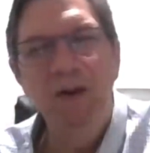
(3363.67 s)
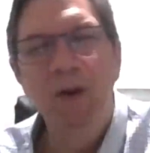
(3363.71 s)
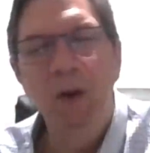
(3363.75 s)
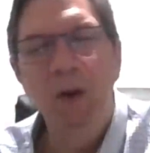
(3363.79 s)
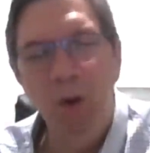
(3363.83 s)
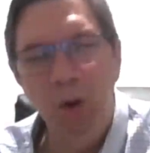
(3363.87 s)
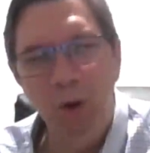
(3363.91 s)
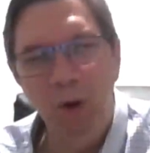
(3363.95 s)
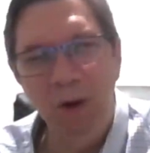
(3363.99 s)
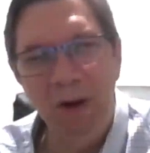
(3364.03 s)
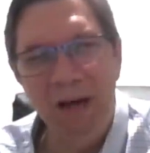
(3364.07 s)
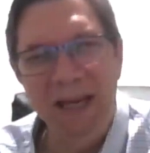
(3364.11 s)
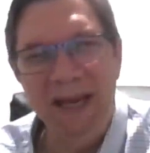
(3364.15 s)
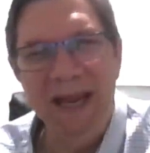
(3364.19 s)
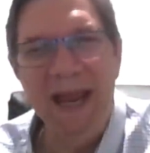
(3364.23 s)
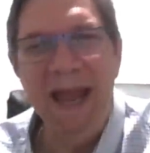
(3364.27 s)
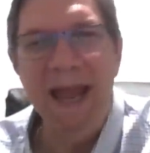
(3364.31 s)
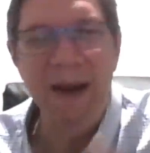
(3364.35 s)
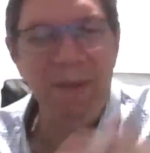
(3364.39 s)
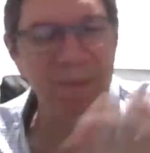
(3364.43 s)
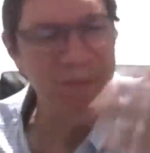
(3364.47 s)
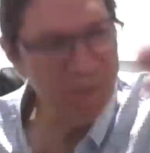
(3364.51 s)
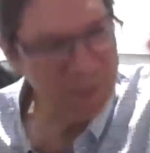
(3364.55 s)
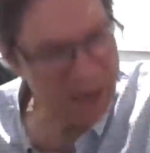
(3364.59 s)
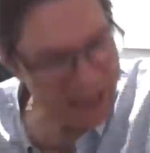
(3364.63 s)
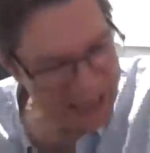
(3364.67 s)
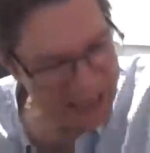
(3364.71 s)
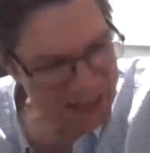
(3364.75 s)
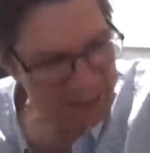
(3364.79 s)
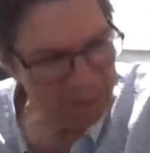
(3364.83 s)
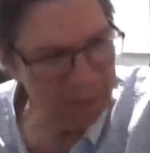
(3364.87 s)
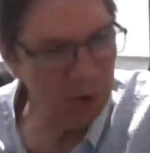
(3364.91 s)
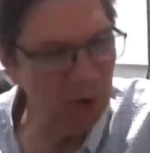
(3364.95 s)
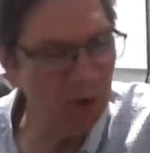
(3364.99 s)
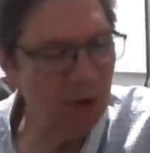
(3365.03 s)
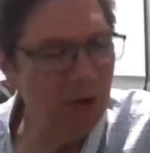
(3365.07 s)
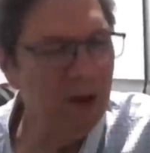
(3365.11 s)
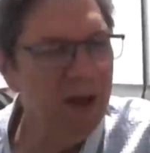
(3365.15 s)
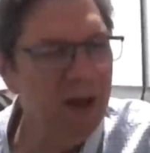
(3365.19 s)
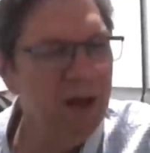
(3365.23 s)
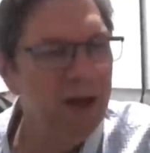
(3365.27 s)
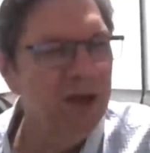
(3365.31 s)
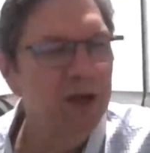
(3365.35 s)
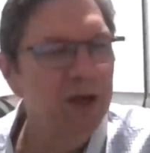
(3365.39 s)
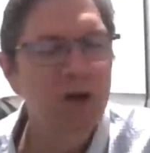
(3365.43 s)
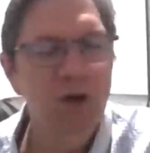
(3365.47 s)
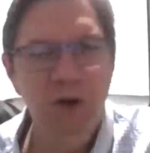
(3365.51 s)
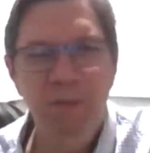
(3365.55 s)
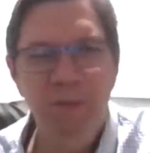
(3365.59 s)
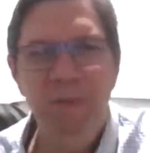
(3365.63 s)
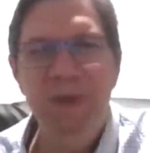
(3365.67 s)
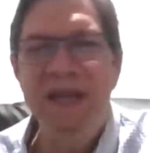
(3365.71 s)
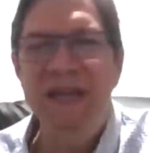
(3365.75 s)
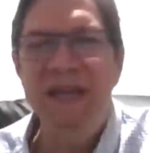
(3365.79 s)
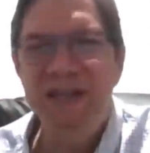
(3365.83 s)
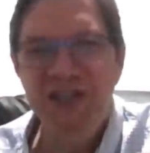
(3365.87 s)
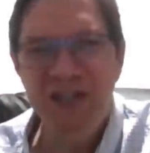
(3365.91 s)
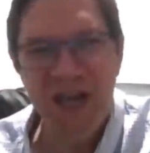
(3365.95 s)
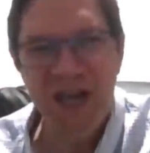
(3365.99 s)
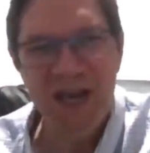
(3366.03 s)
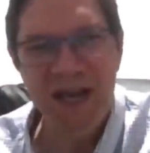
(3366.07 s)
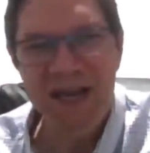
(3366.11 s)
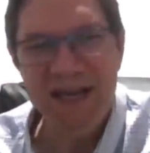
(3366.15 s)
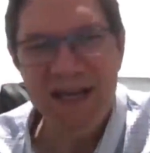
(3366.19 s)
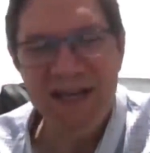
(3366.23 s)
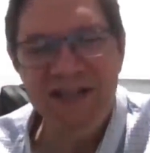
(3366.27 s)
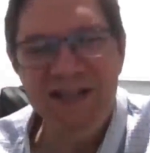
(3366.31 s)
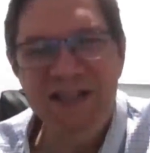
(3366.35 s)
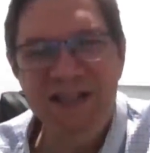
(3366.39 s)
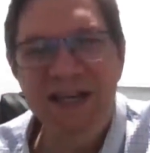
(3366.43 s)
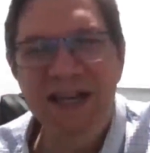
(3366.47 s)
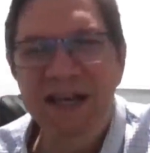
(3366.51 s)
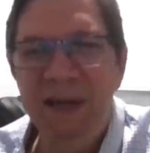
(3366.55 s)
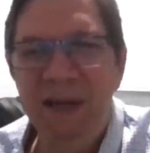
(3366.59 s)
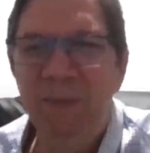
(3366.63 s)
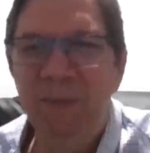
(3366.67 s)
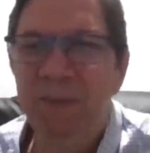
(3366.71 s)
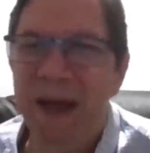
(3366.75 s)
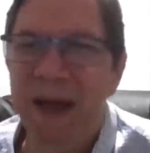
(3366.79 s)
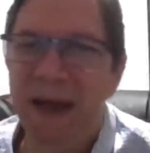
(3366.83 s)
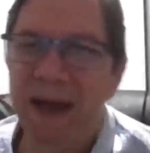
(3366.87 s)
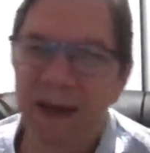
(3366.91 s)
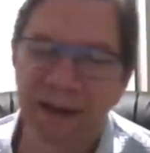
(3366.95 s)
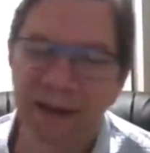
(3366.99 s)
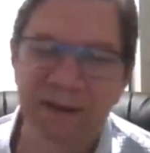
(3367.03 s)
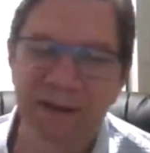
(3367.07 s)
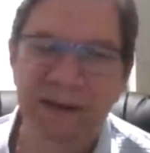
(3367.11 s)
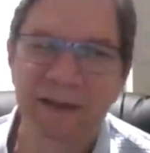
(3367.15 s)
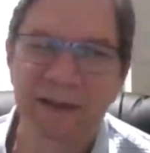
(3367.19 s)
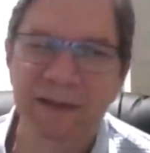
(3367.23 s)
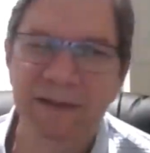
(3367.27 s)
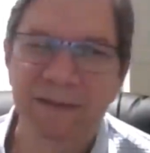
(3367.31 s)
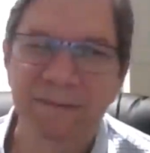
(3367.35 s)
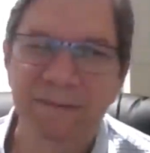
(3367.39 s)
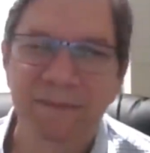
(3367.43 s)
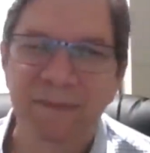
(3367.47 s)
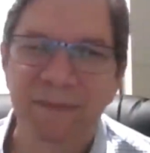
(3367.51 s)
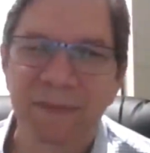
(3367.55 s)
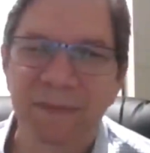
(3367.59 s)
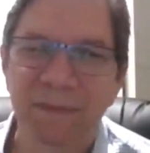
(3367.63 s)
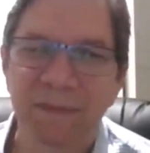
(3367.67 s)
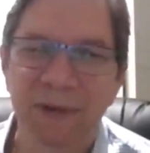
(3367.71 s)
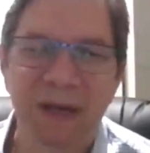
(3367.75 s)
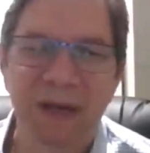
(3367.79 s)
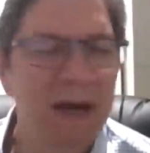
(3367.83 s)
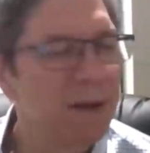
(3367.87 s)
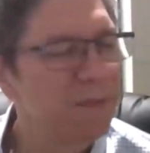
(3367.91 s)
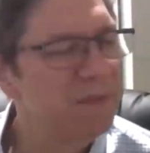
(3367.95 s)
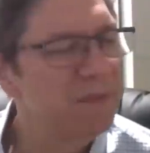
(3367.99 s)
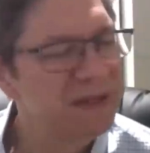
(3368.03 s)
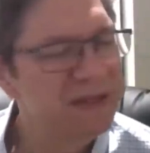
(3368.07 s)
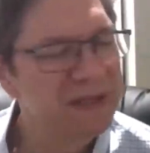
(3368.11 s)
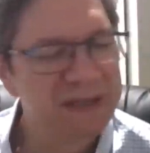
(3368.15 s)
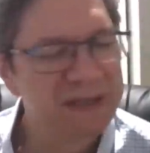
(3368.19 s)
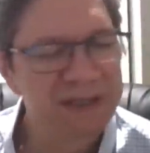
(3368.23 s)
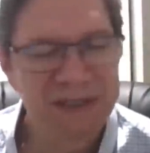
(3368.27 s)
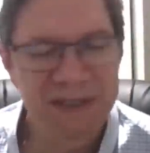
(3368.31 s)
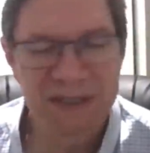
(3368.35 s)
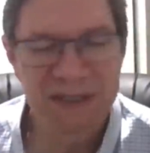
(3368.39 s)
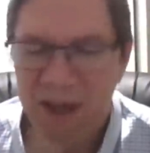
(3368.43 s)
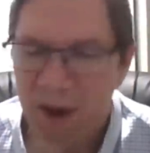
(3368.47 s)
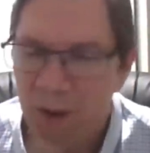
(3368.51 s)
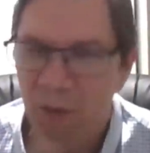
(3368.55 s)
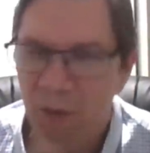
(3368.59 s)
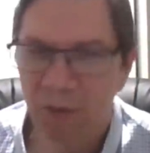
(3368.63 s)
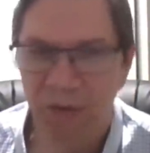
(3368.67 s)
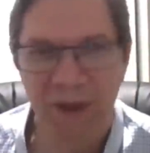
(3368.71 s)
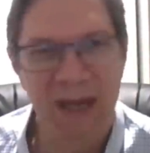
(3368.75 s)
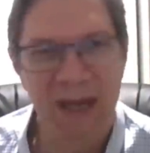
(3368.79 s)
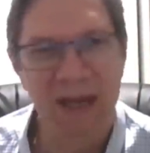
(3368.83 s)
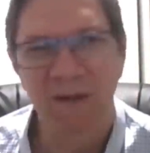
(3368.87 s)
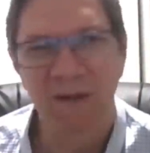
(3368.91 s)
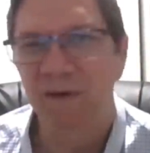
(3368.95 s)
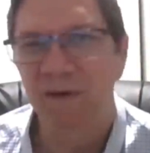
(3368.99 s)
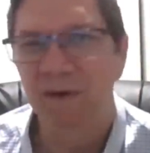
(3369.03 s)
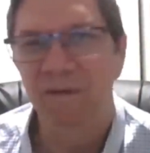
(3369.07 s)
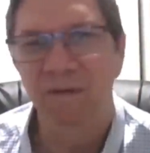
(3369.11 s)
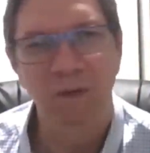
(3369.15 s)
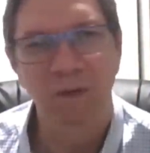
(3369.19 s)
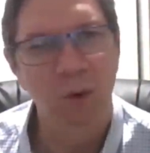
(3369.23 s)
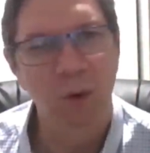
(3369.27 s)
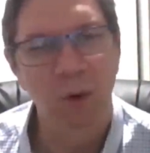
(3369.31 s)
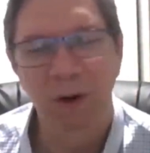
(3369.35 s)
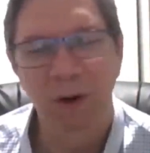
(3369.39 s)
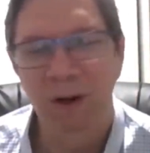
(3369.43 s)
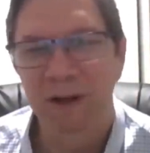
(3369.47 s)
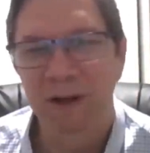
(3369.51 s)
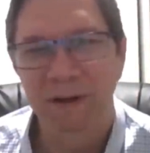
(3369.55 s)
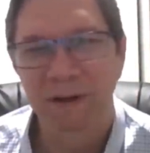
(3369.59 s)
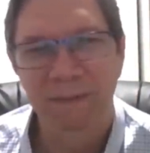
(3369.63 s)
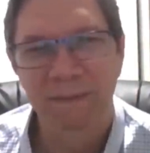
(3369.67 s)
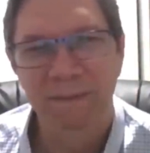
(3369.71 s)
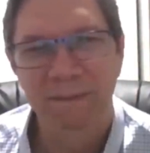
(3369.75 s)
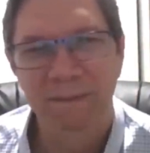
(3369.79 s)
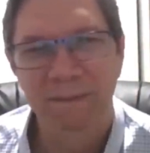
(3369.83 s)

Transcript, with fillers: glory and people could be changed and impacted. But I'm so thankful for it.